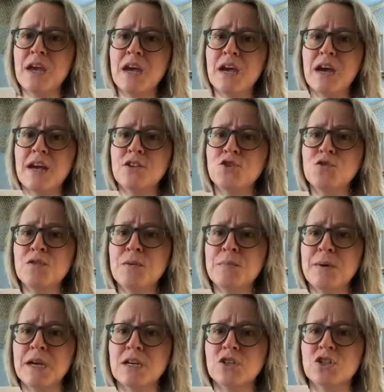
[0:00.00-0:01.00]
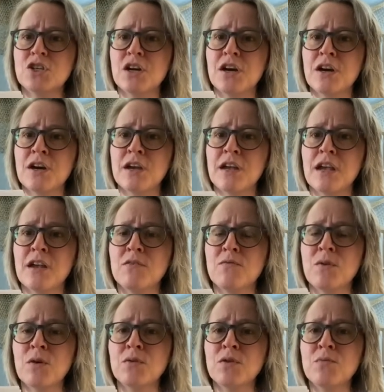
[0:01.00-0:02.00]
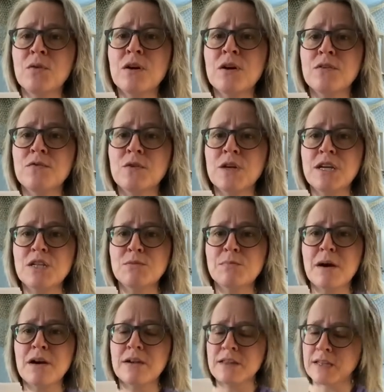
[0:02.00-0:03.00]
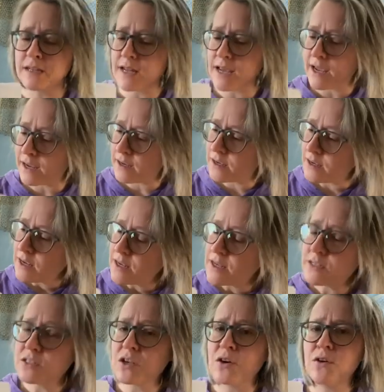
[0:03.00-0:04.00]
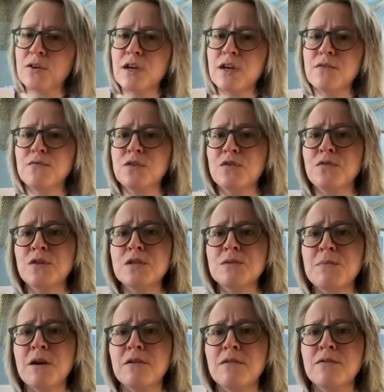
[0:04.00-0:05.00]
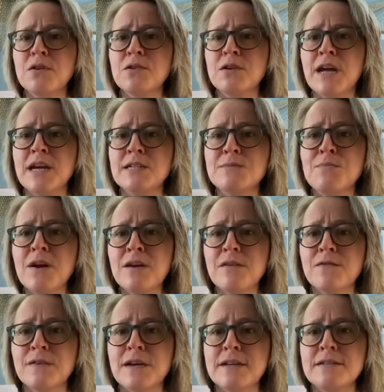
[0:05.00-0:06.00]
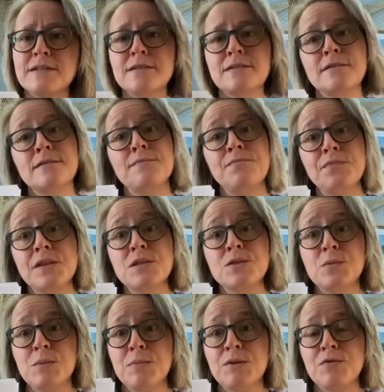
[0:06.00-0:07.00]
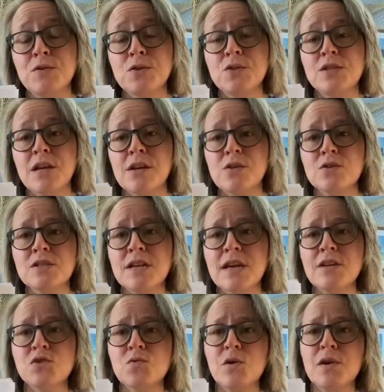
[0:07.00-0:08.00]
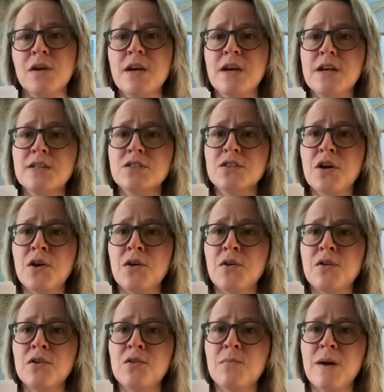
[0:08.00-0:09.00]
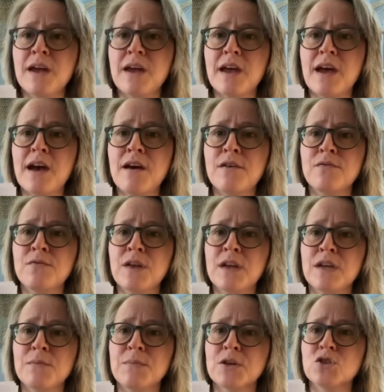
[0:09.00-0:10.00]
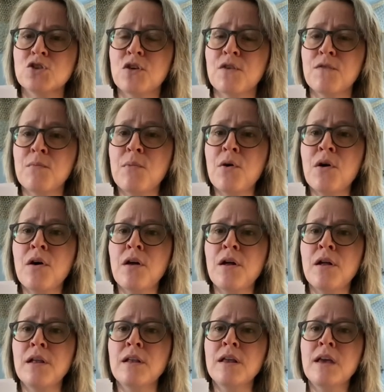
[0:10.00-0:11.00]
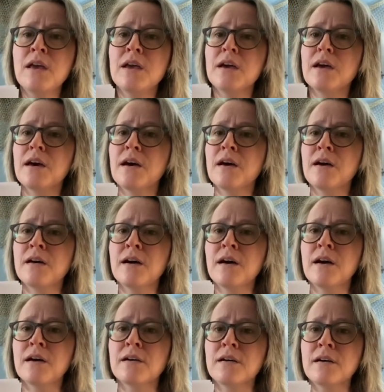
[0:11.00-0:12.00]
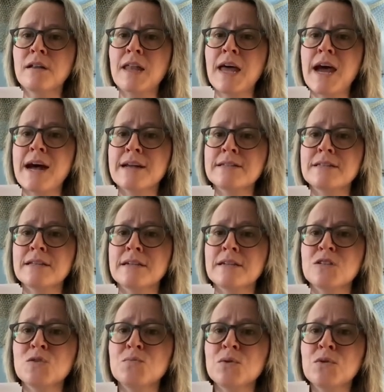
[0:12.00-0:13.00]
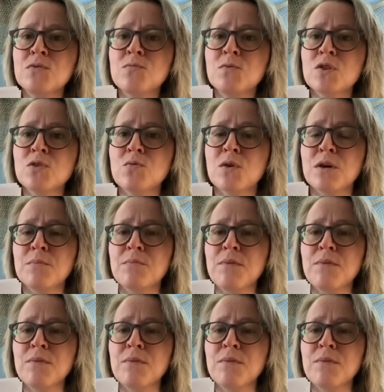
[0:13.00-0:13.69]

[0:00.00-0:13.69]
I drew a picture and wrote the word for each part of the day. So if the first part of your day is breakfast, this would be first on your schedule. So you might have a picture of a bowl, a glass, and a spoon with the word